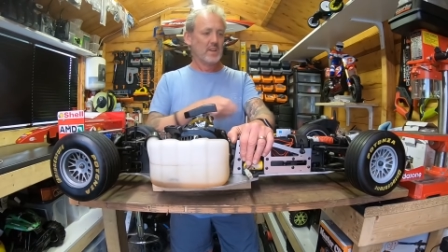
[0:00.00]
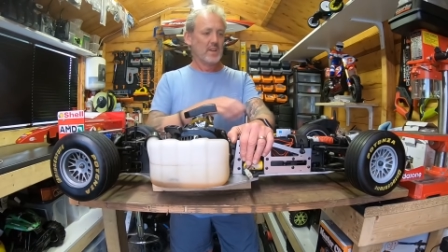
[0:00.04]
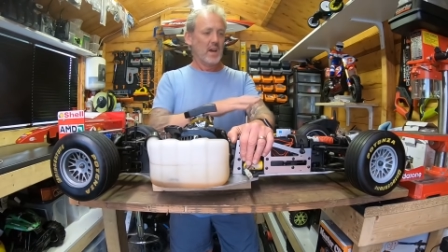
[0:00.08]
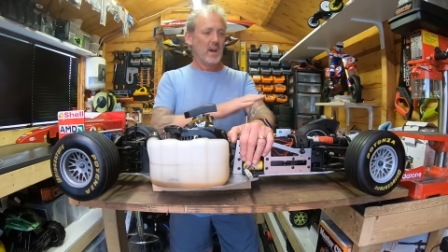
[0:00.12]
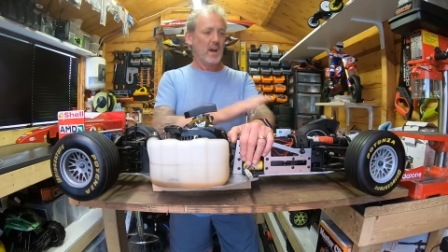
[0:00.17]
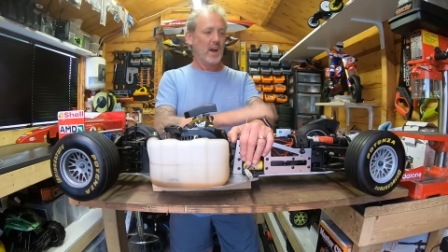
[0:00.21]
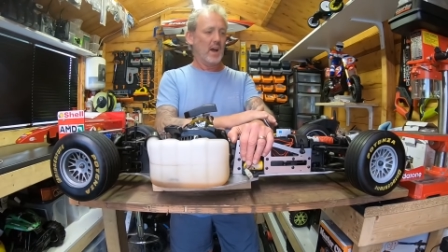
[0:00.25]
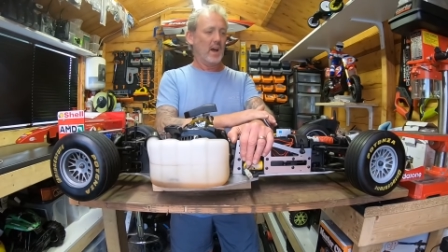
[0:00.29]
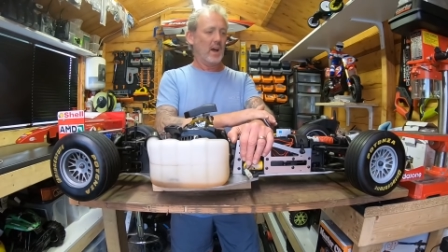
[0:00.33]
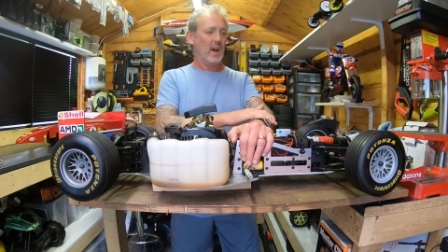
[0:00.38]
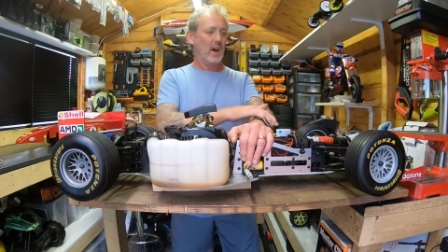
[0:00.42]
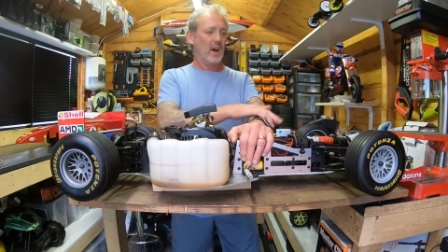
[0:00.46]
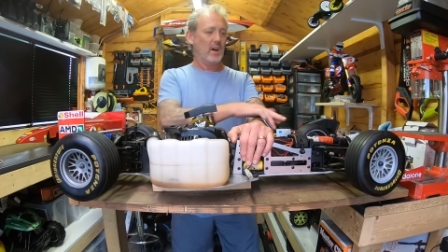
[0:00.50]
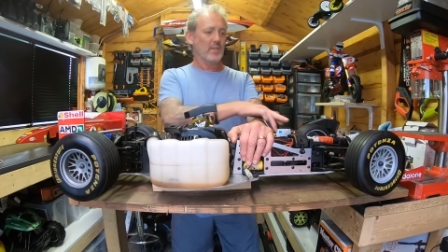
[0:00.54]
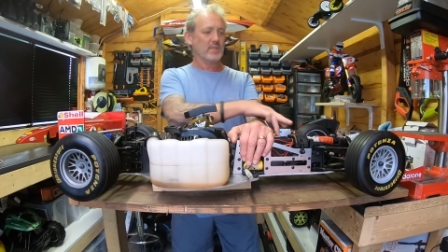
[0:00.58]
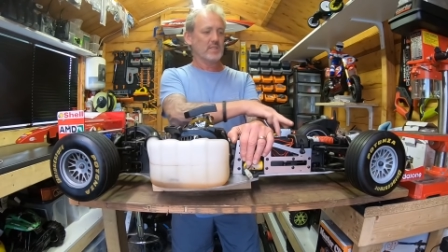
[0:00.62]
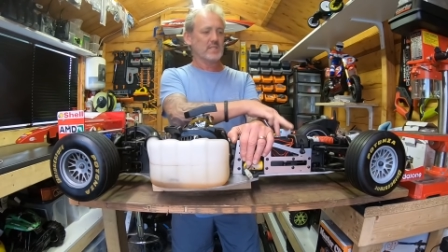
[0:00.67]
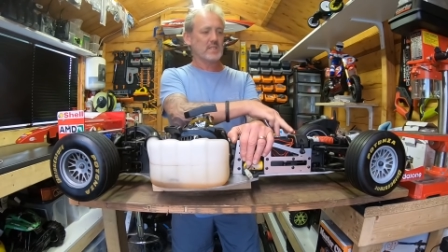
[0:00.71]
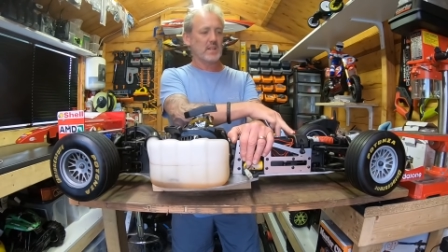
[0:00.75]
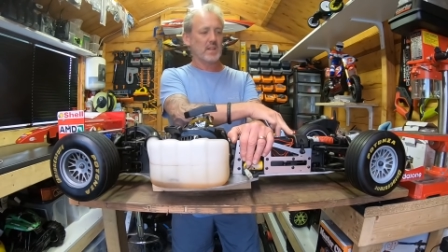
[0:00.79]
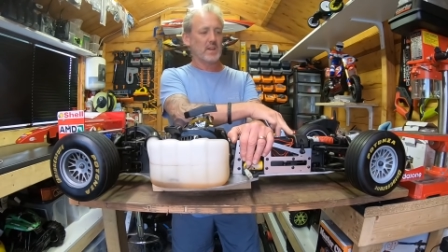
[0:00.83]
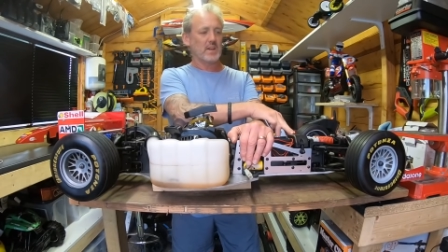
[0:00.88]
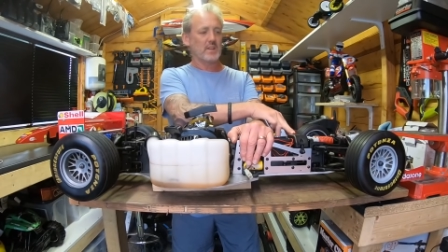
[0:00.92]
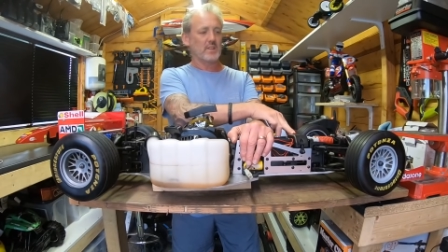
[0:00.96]

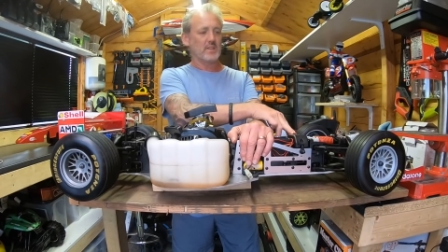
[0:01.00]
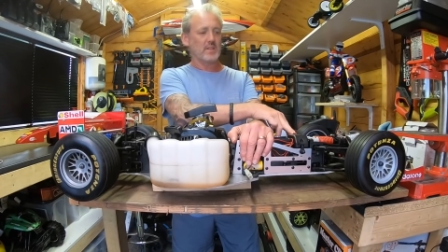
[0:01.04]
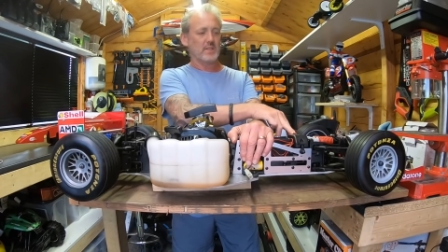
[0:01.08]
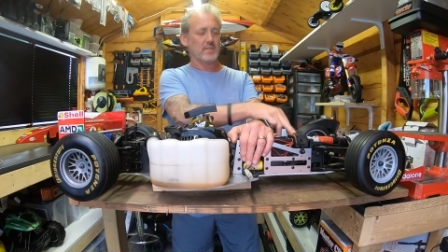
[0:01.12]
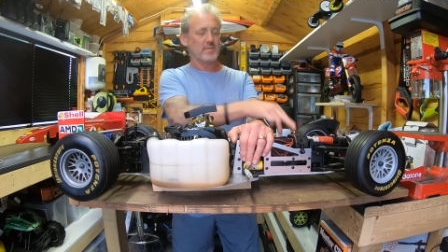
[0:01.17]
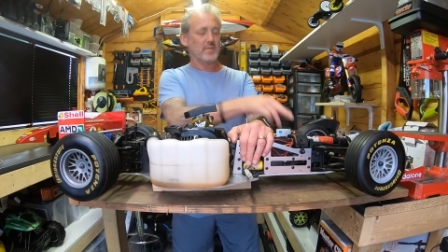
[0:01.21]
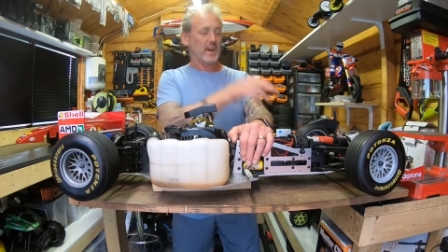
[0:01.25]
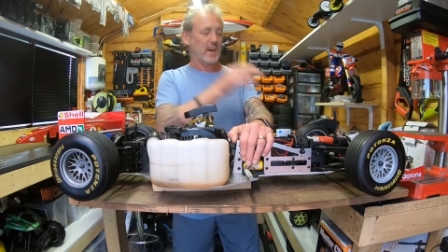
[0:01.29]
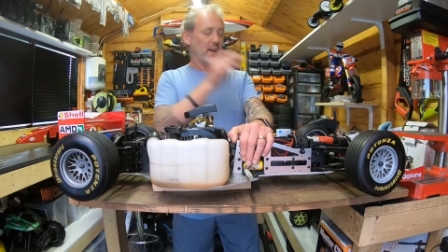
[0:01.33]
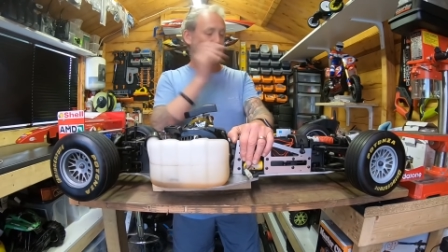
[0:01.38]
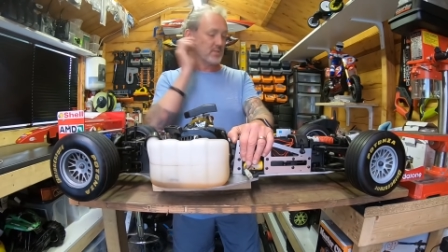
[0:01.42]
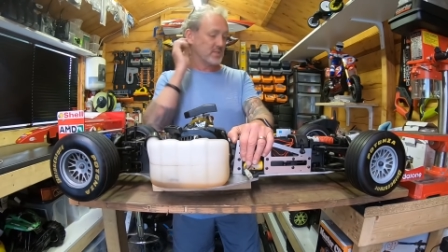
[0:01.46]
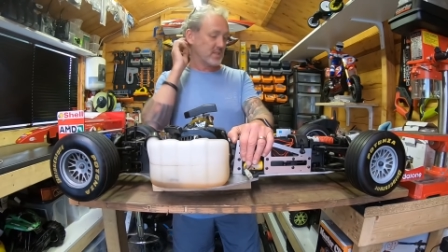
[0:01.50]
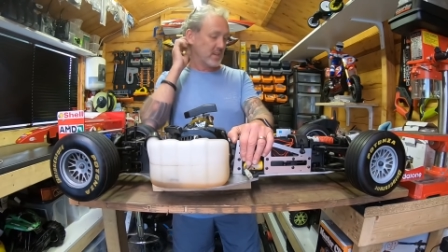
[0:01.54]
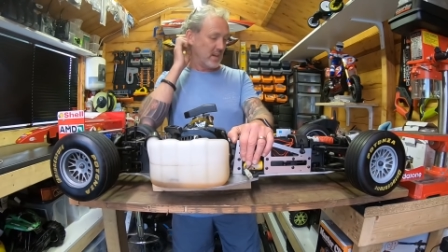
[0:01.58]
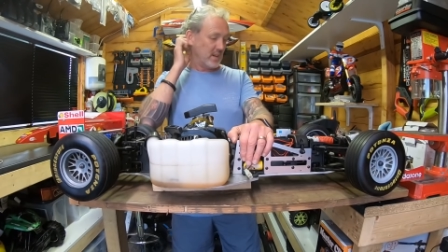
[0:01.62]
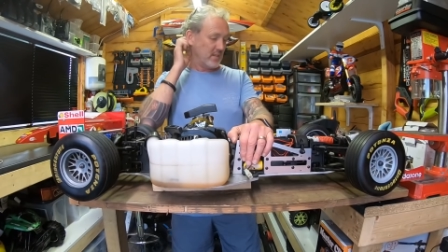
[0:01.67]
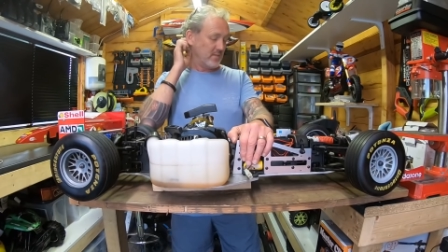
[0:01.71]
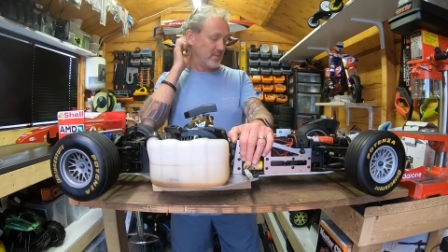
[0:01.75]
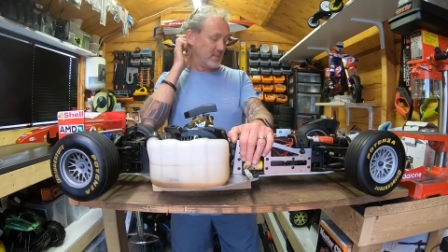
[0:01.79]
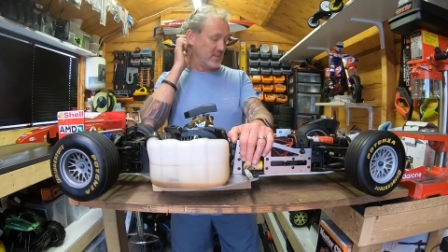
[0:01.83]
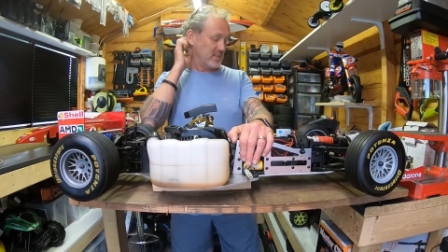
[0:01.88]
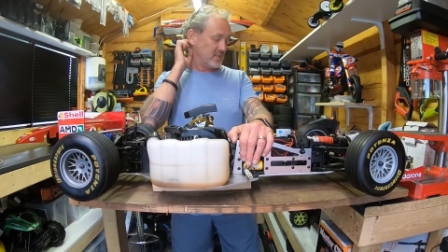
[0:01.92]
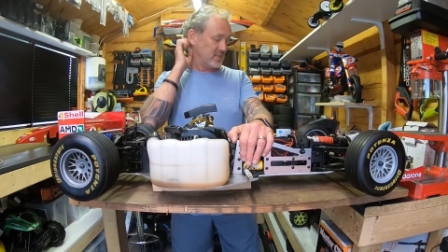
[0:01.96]
Obviously the
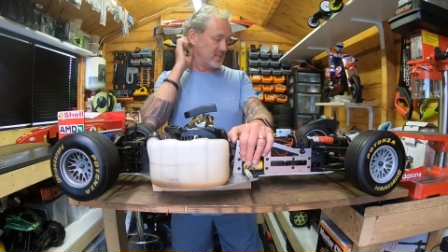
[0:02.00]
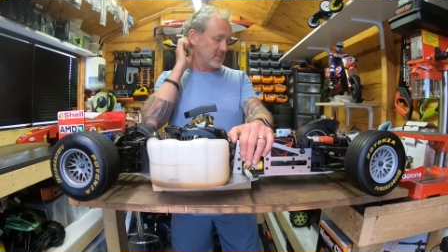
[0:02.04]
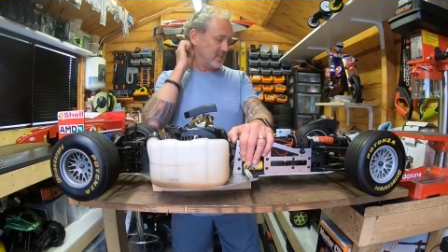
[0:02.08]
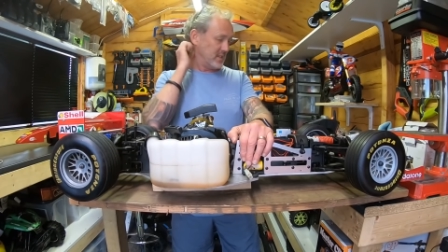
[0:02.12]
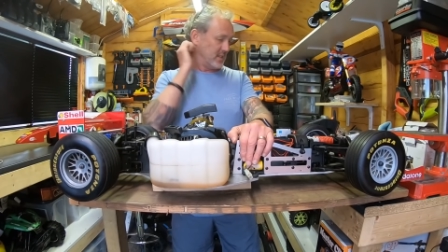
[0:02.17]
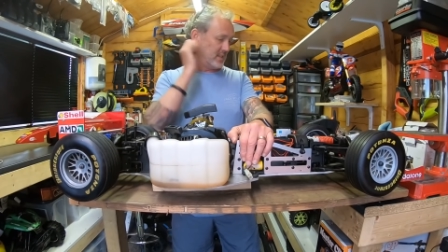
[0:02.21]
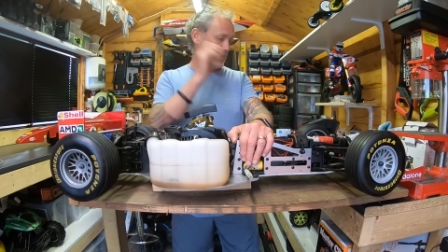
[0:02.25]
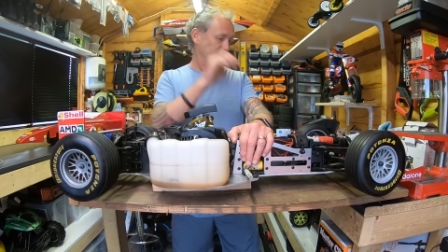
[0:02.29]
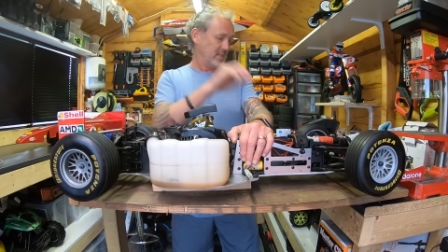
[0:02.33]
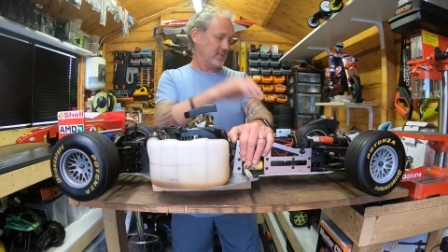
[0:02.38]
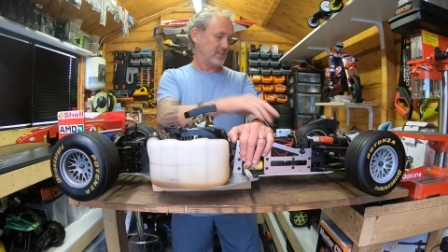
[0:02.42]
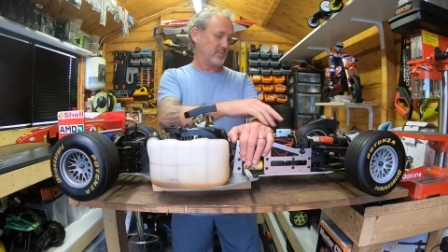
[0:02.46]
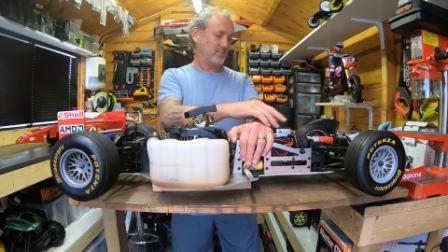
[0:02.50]
fail-safe is